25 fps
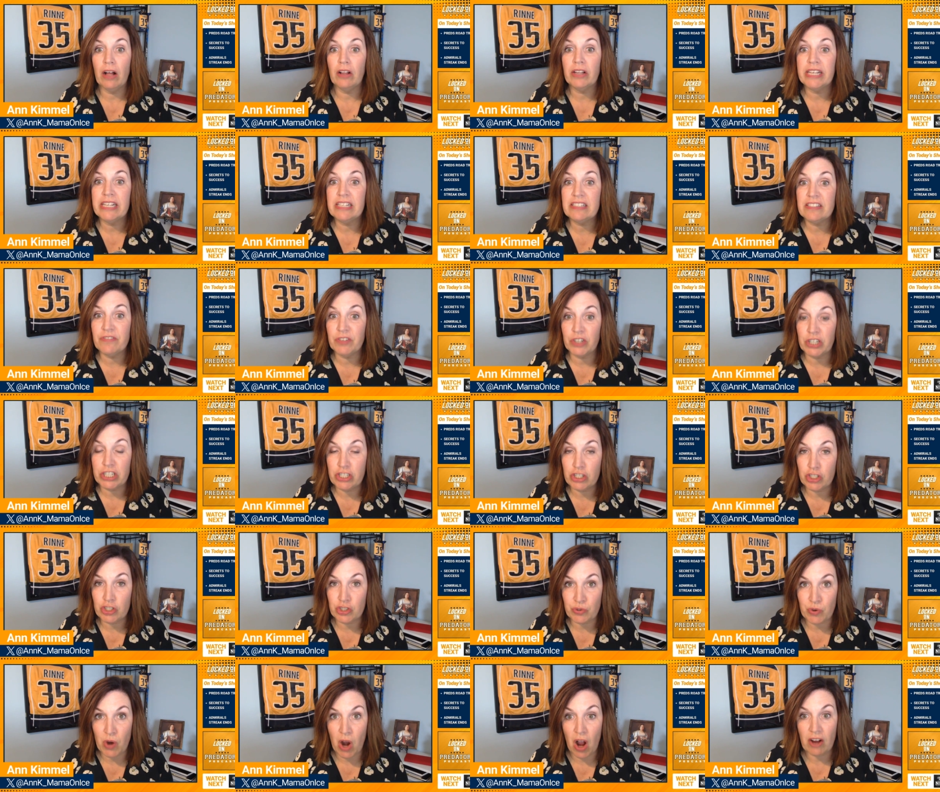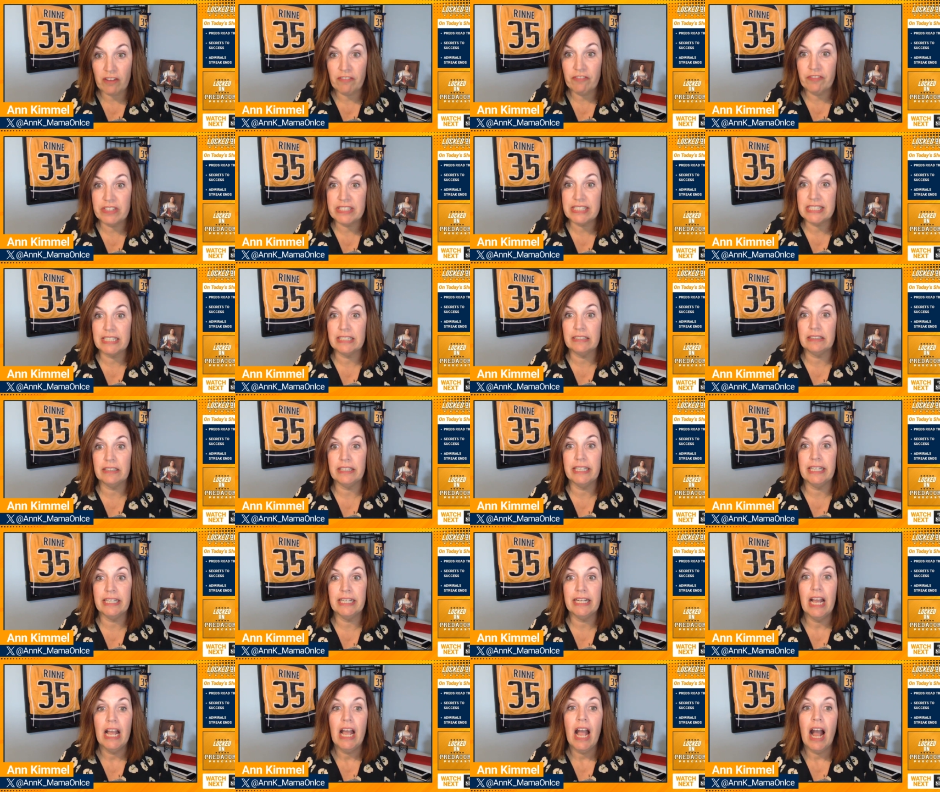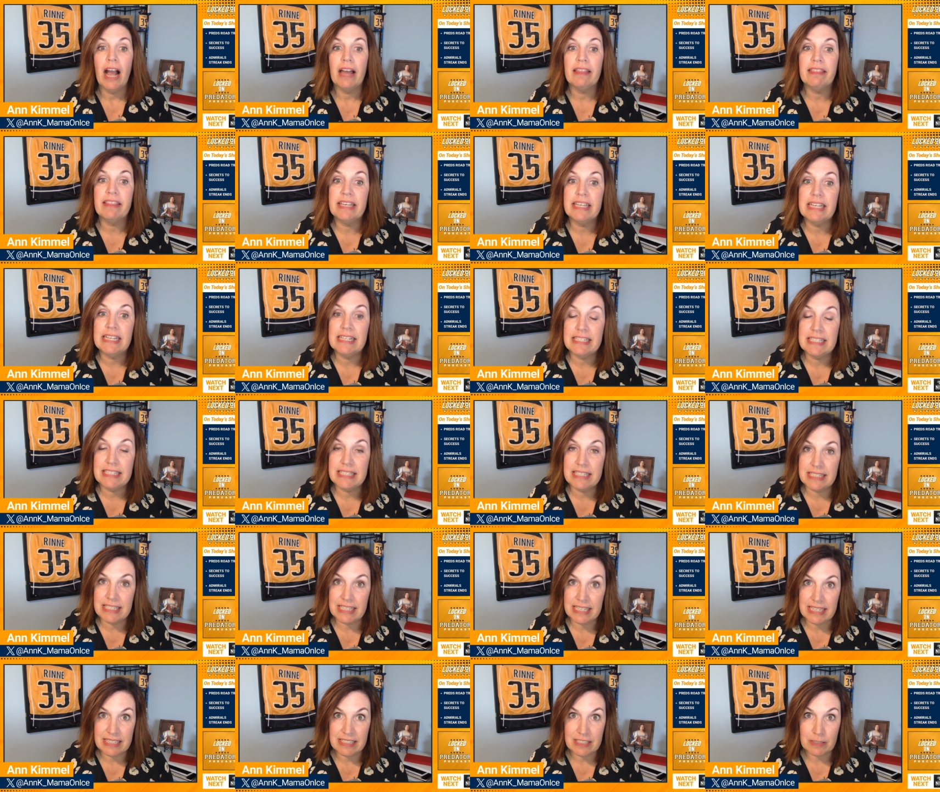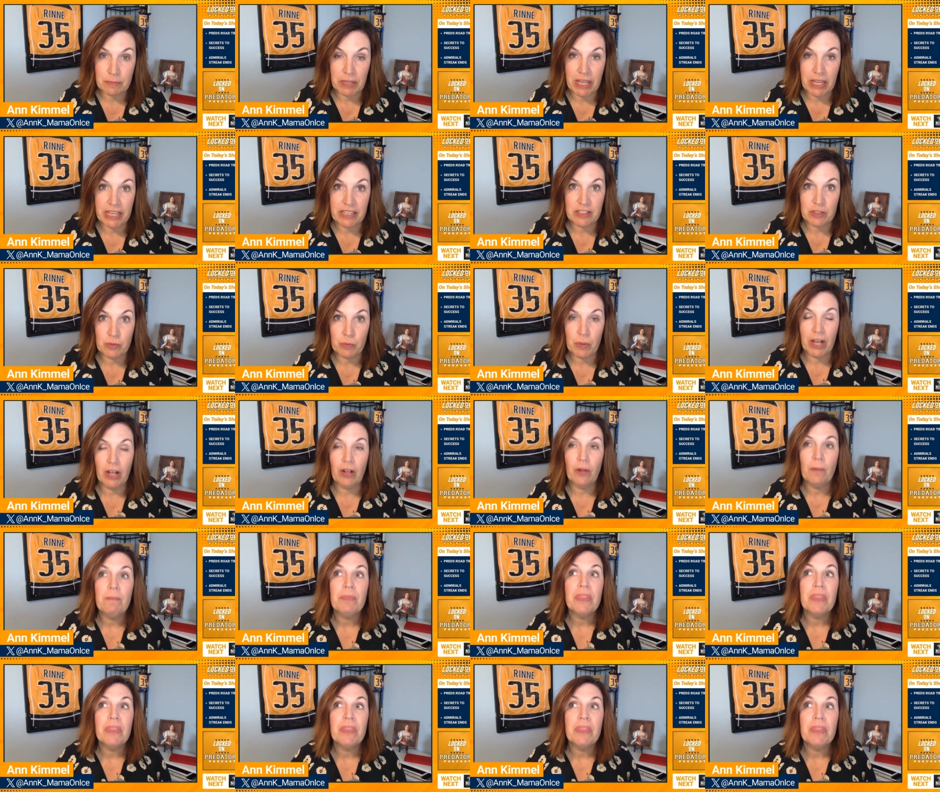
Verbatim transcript: He's very strong physically. I think he sees play as well.